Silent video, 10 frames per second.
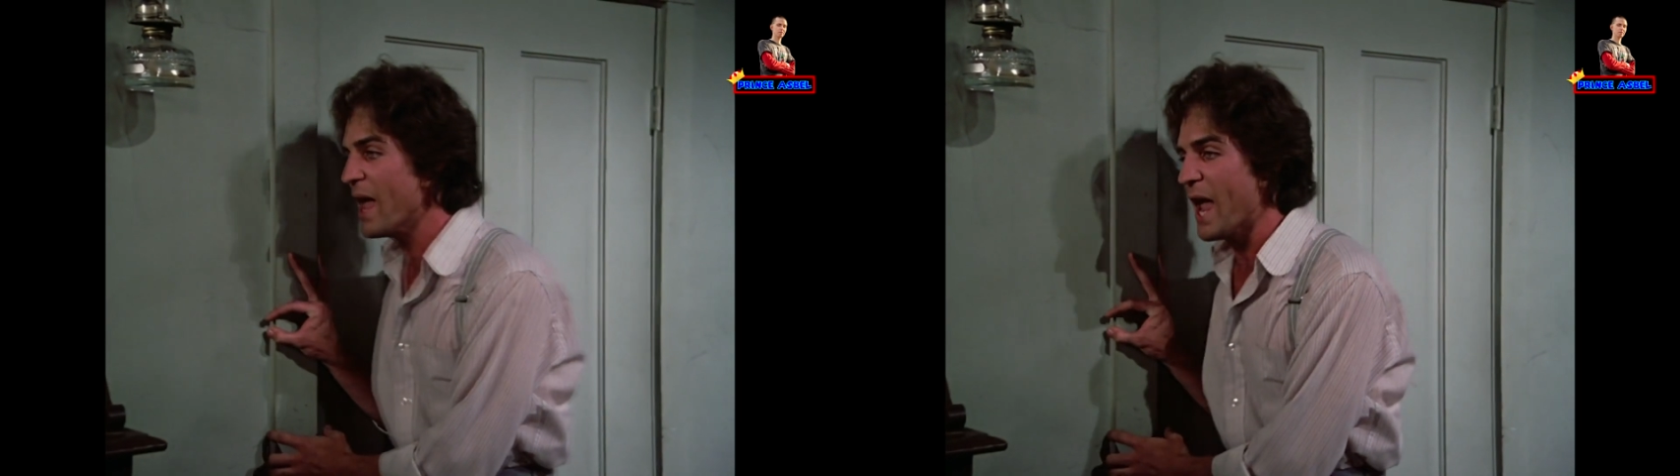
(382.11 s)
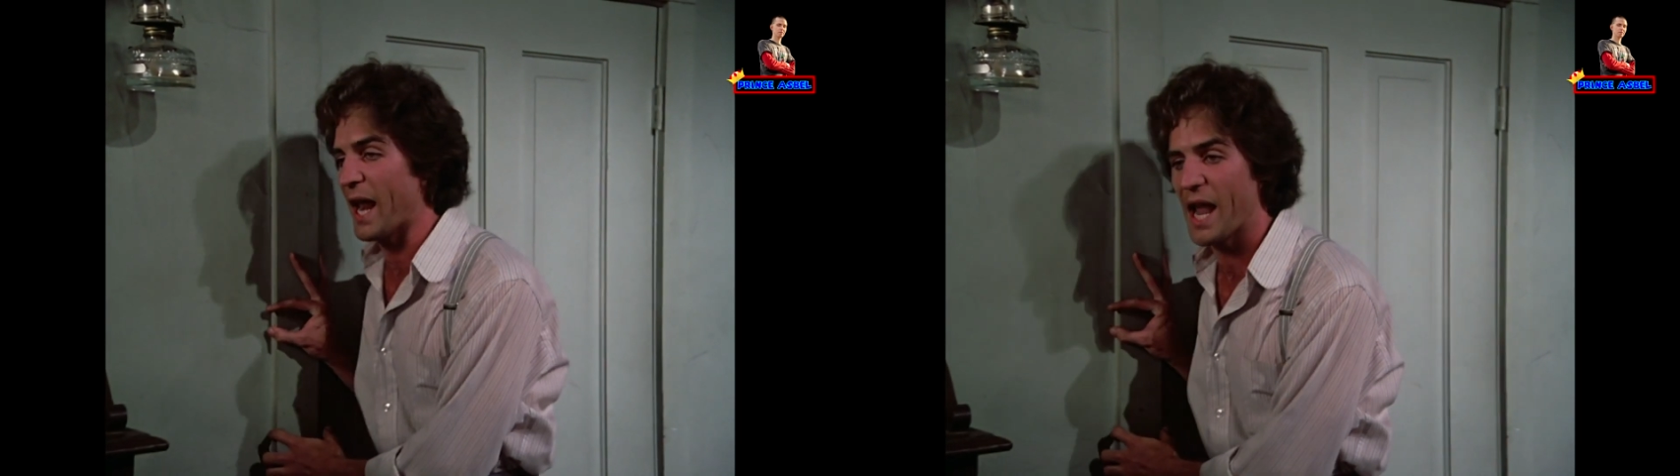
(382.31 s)

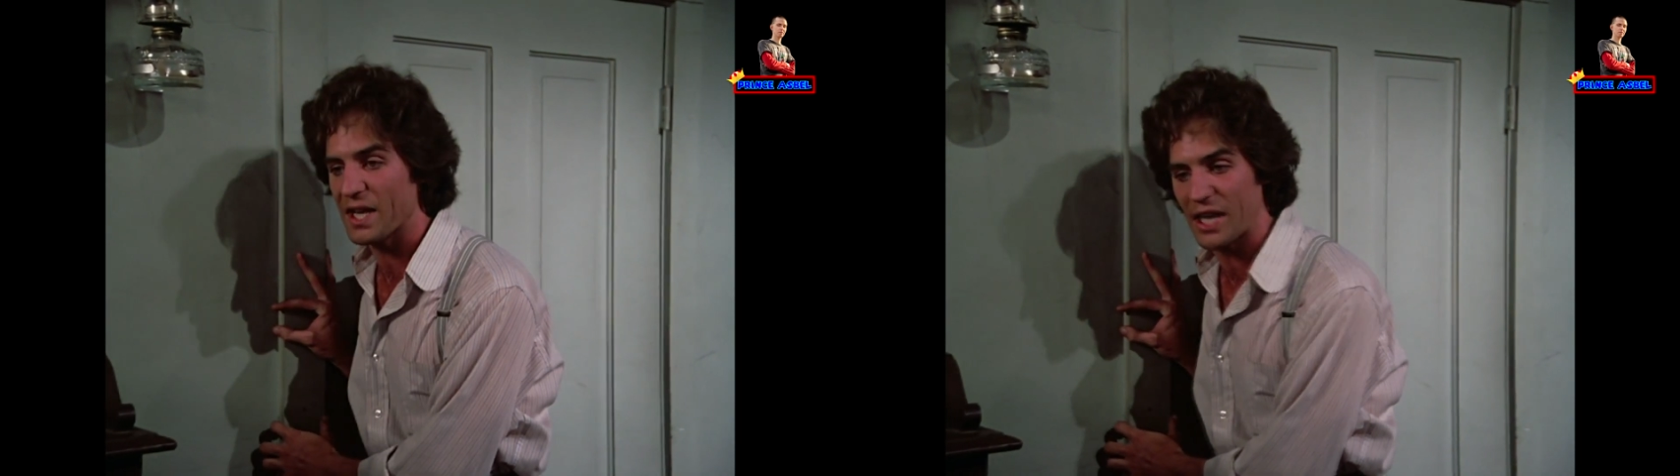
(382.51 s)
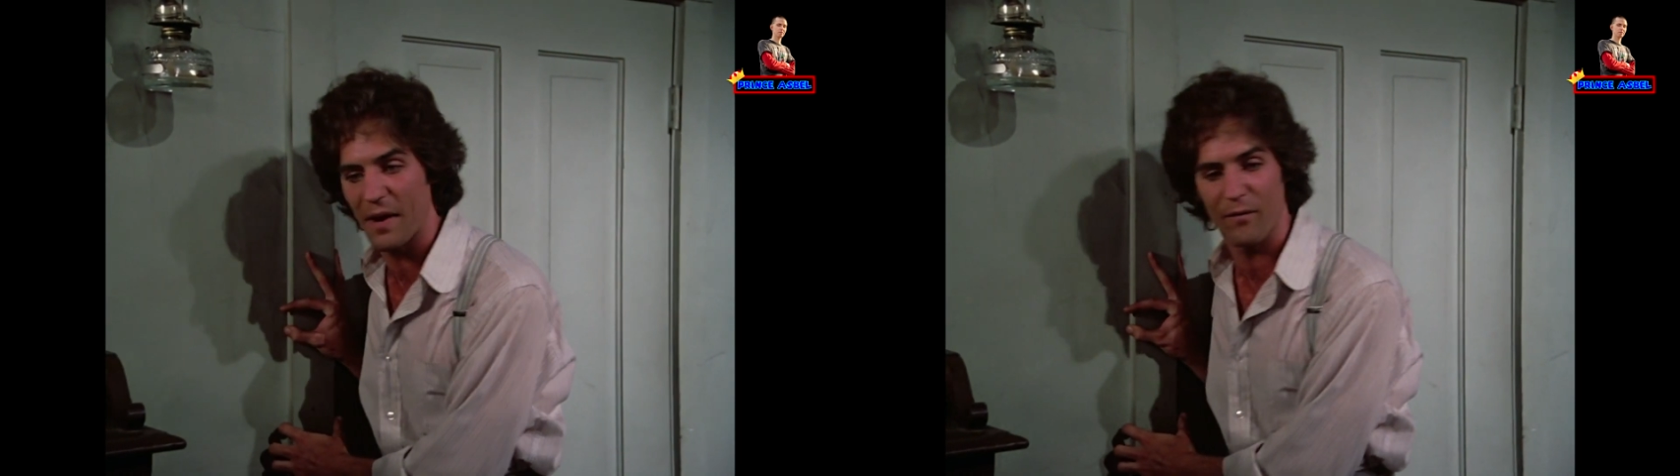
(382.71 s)
and
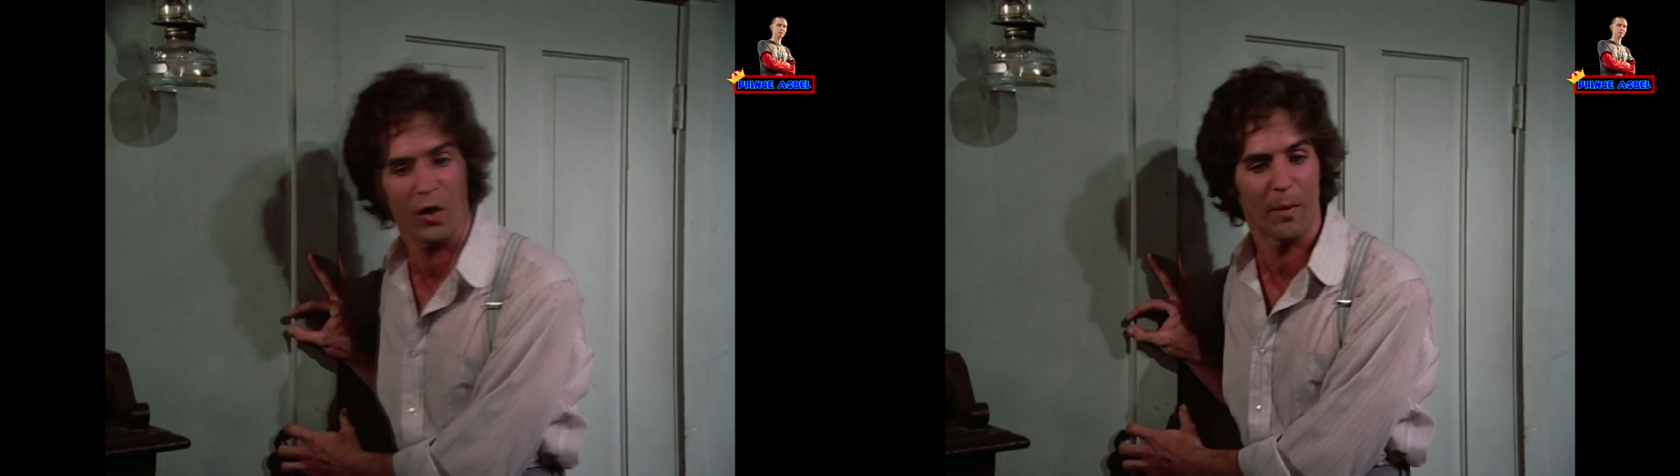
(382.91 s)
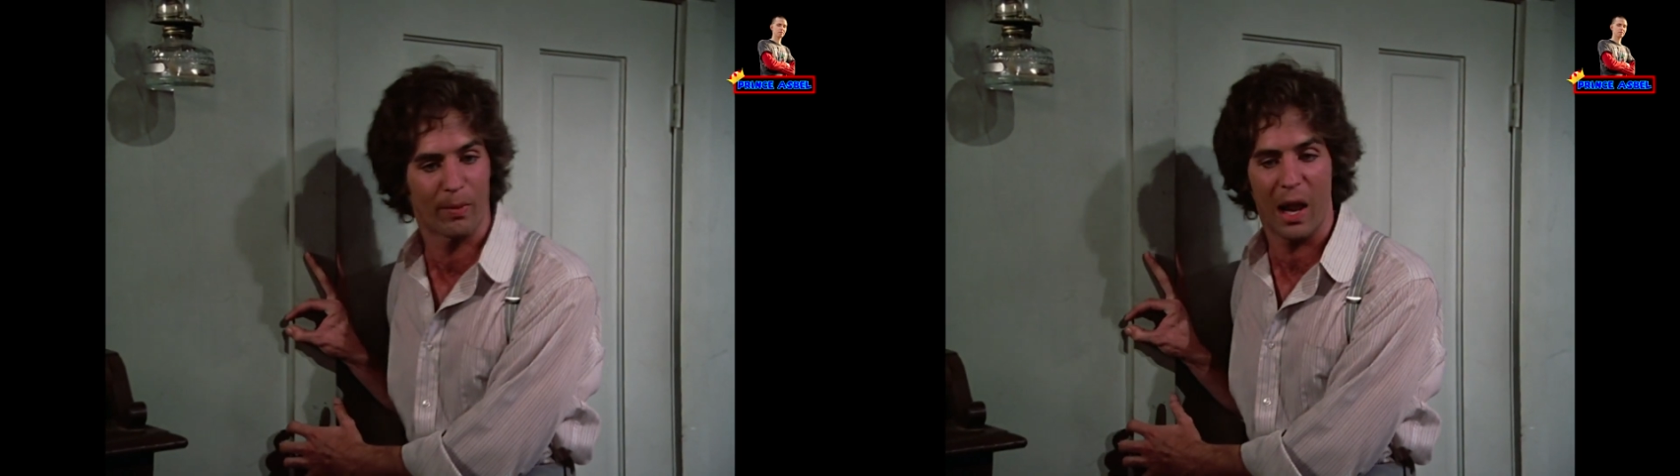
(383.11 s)
ask him for
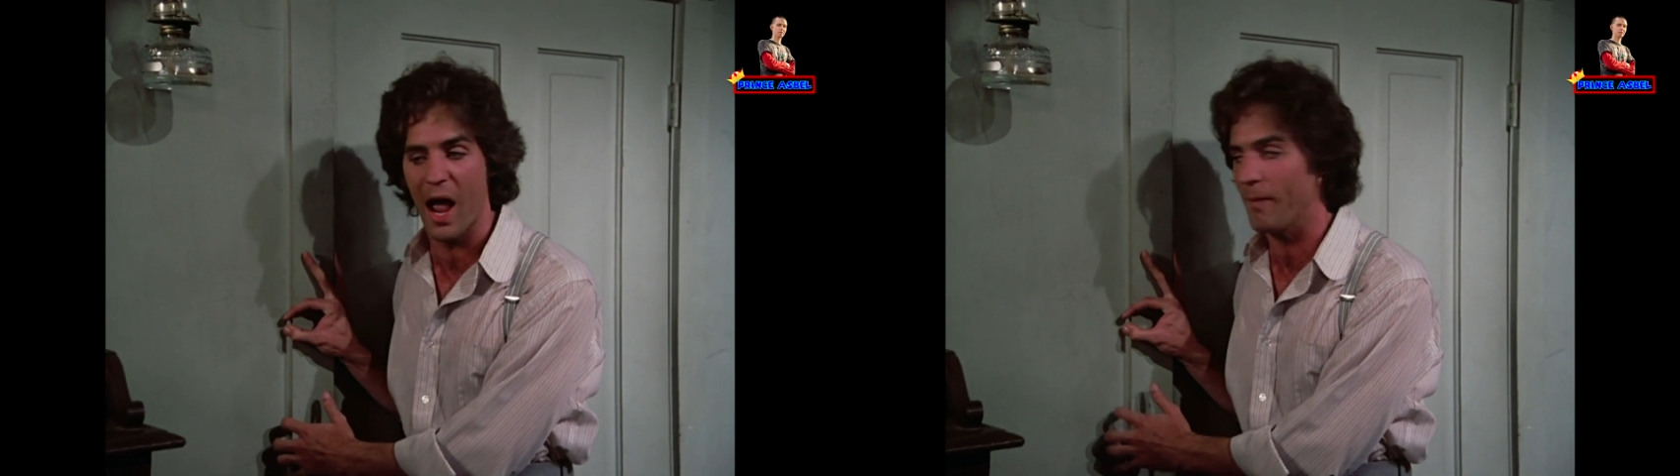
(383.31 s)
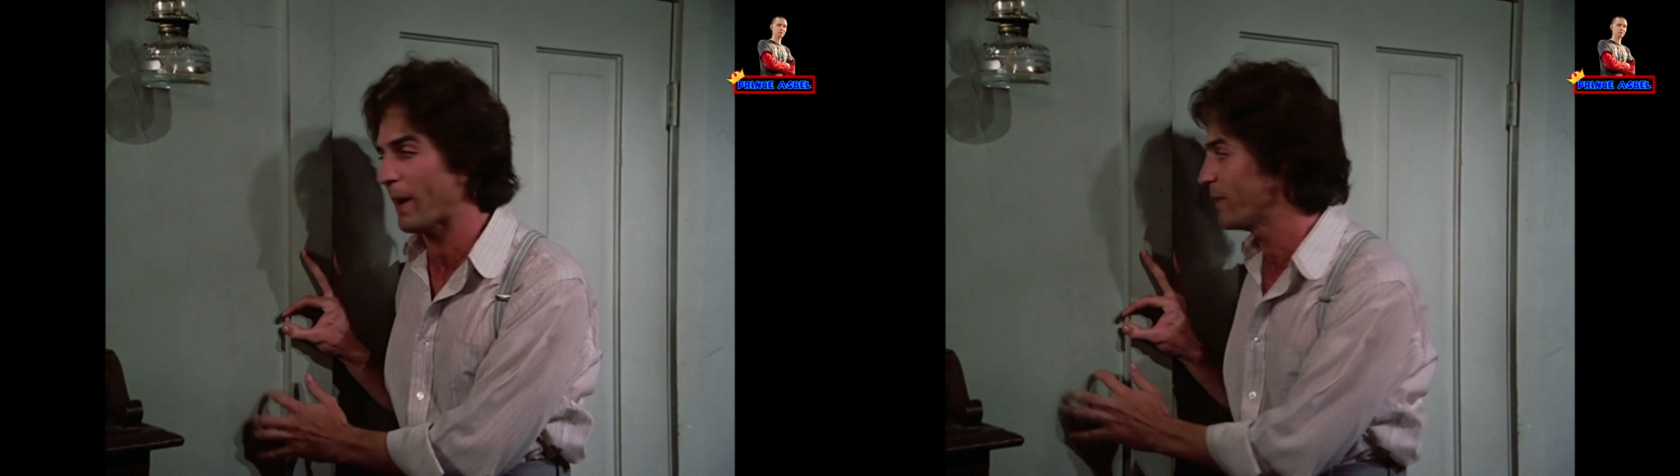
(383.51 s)
a
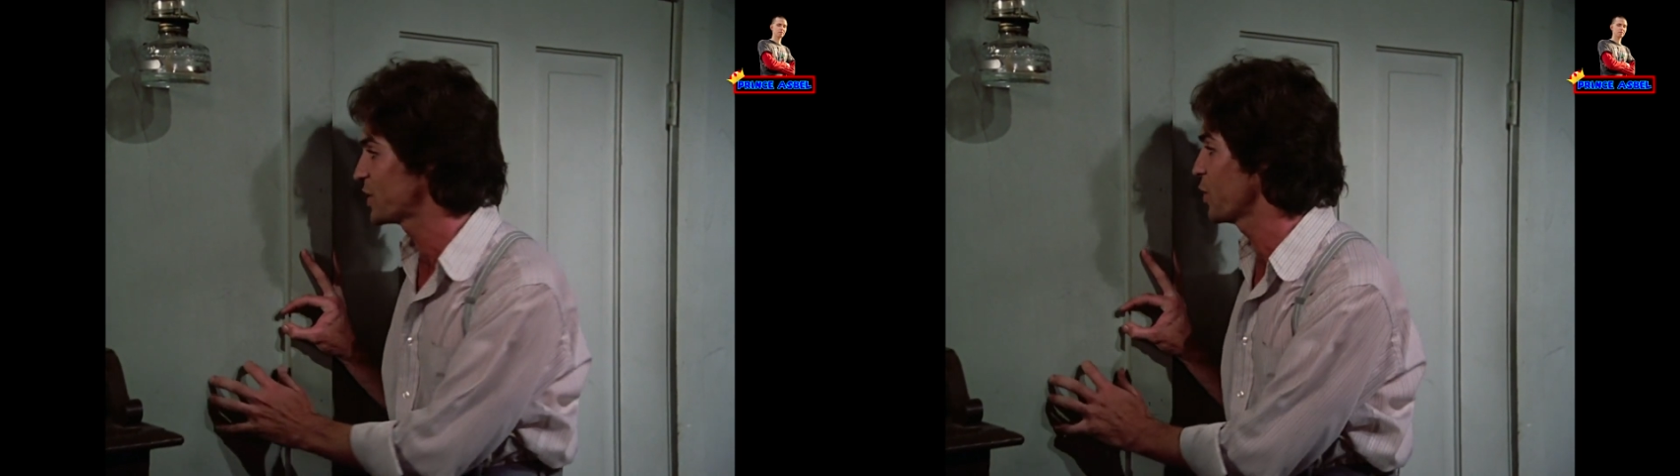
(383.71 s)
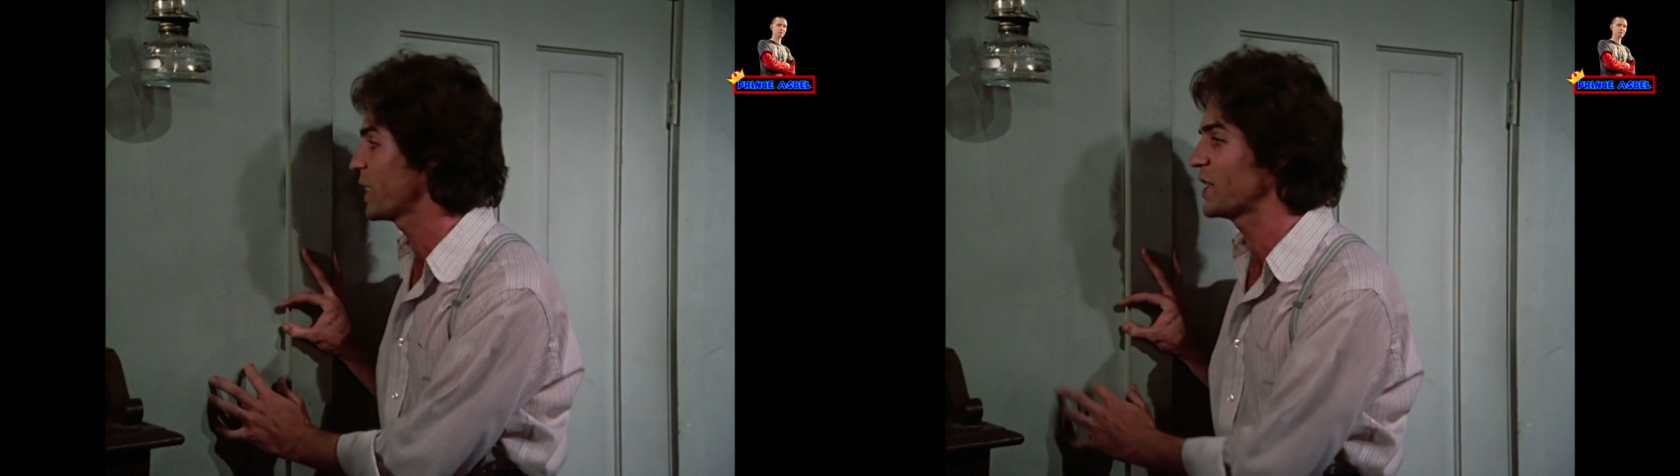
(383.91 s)
blind baby
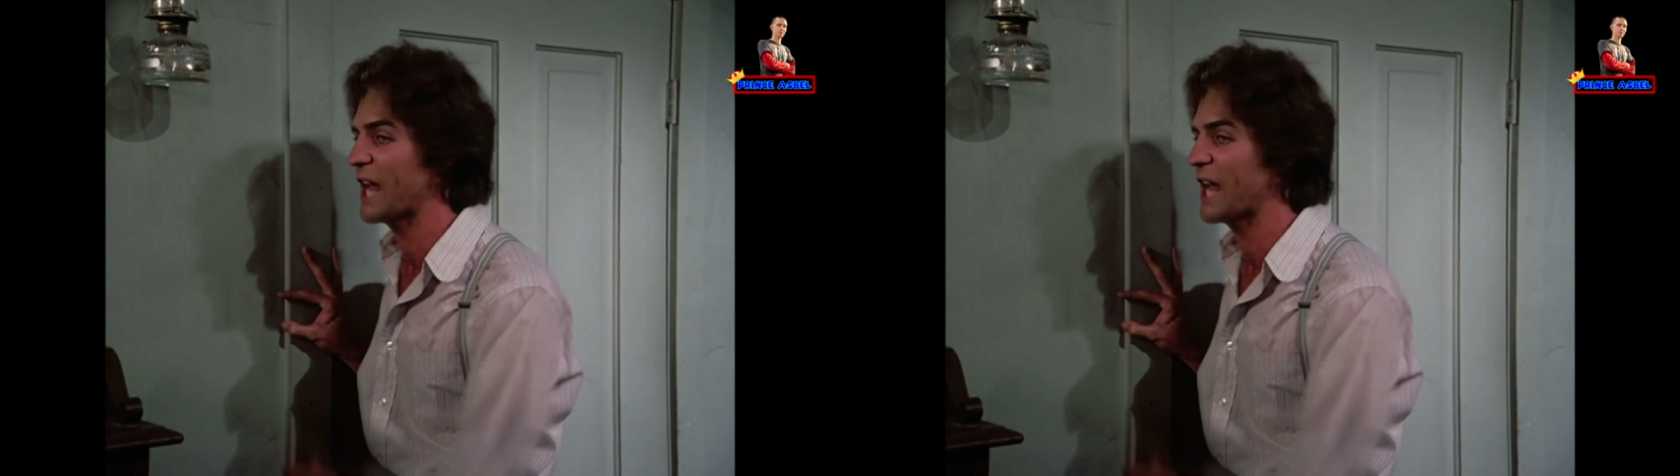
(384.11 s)
so we can